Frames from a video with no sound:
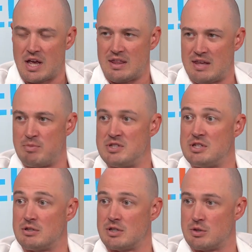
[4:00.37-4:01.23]
they've been
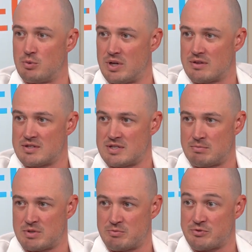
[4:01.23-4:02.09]
dealing with
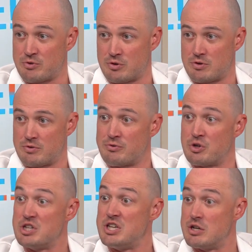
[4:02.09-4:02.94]
symptoms for,
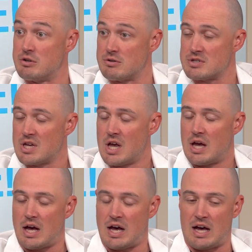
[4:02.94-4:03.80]
for years.
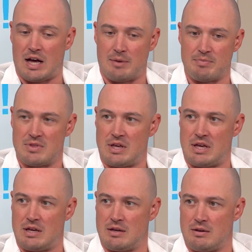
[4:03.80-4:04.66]
Um,
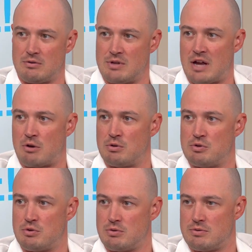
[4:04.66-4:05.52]
they not only
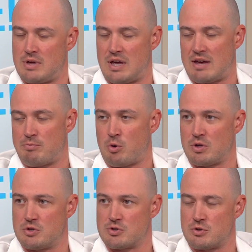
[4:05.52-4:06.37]
do they have
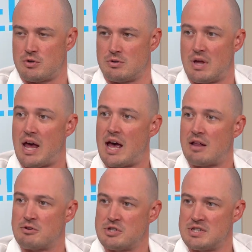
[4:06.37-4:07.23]
poorly controlled
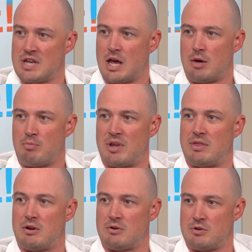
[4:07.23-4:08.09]
allergies, but
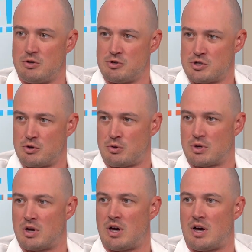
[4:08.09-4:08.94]
they're usually
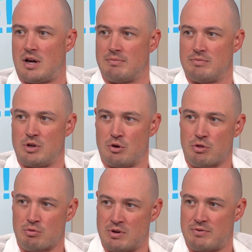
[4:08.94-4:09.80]
going on you know
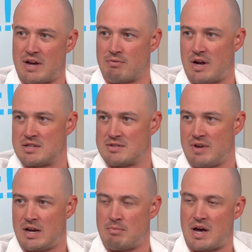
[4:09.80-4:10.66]
three to five rounds of
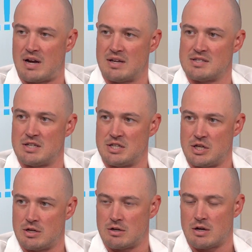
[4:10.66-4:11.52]
antibiotics a
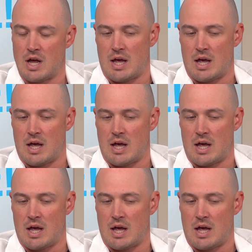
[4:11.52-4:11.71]
year,